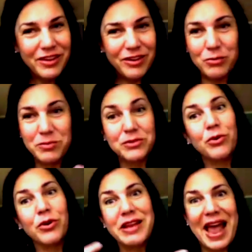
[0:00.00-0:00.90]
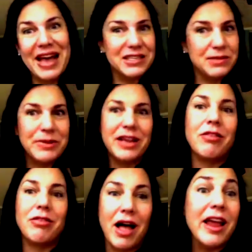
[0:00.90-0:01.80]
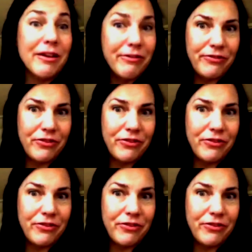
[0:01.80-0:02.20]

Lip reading: almost orgasmic life